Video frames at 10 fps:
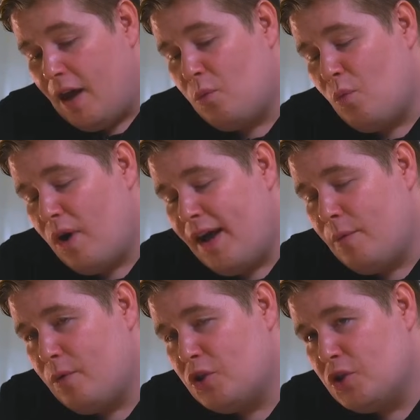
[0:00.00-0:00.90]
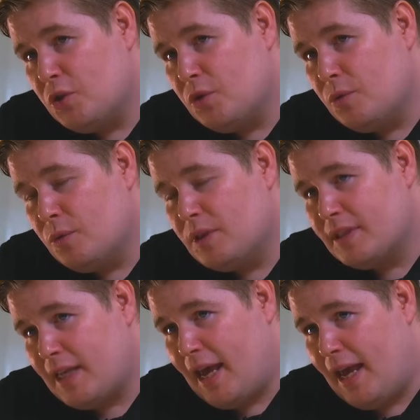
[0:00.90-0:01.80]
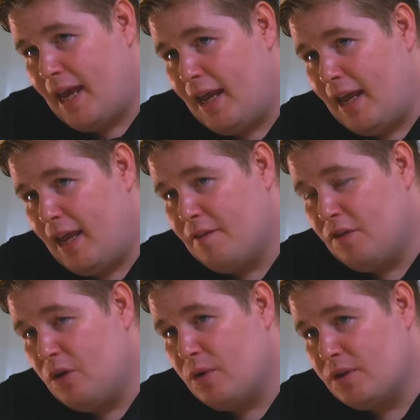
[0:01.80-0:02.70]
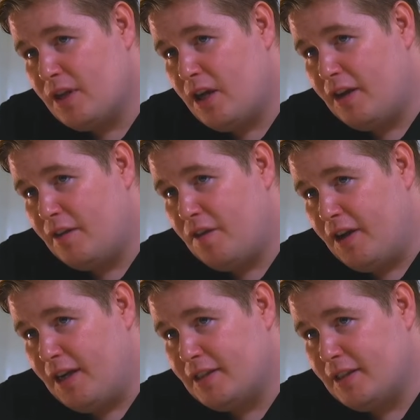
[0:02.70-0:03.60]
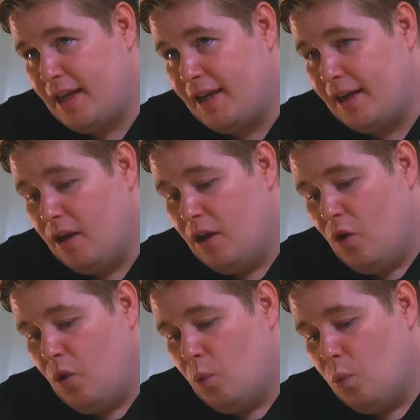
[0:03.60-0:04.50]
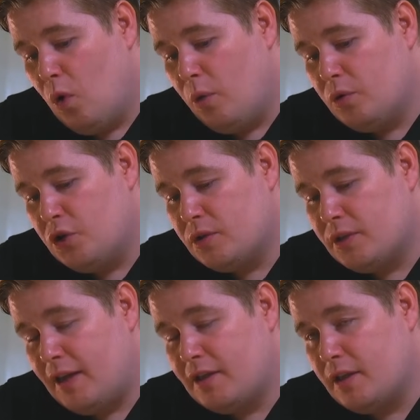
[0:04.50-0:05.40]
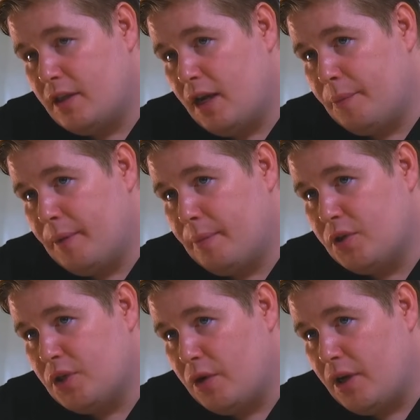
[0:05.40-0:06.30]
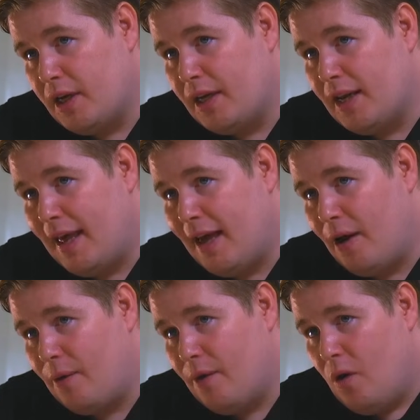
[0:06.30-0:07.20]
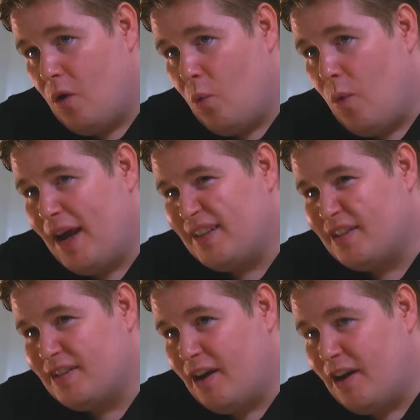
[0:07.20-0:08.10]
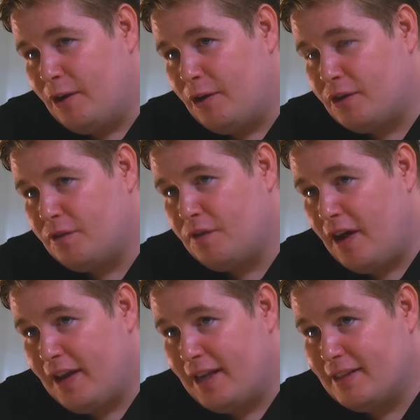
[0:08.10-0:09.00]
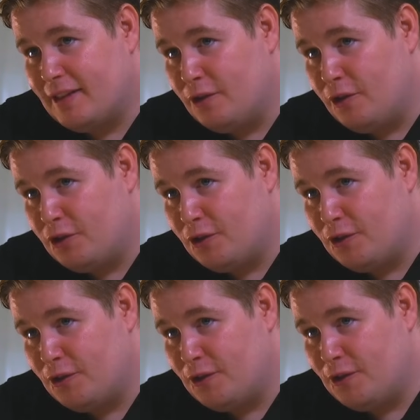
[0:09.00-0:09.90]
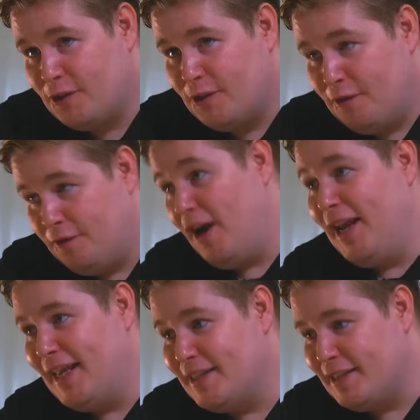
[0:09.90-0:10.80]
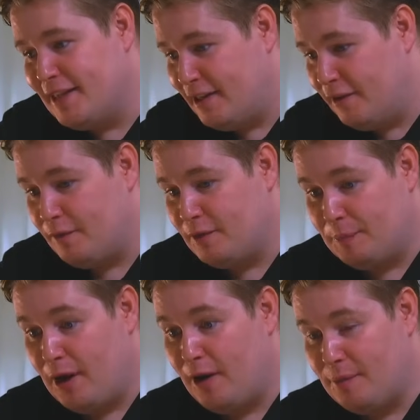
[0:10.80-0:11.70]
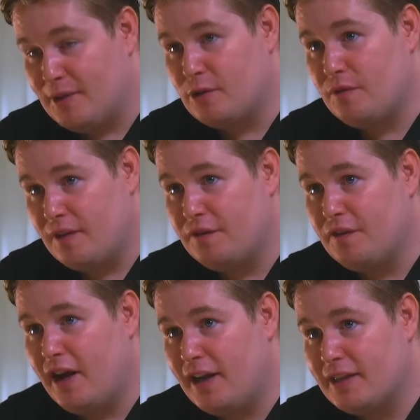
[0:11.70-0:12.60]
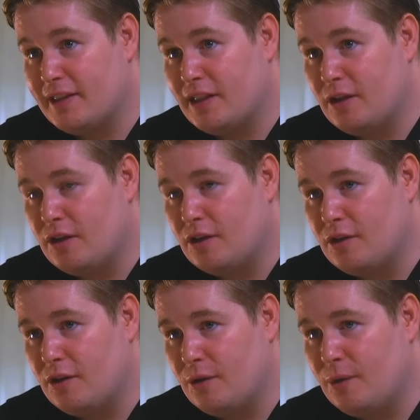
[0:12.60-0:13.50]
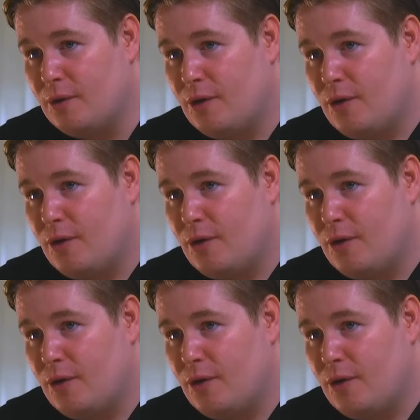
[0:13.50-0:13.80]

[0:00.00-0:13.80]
And where would you say, if you were starting in finance again, what would you say to young people tuning in now, where to start? Because finance is not just finance, there's different departments within finance that you can do.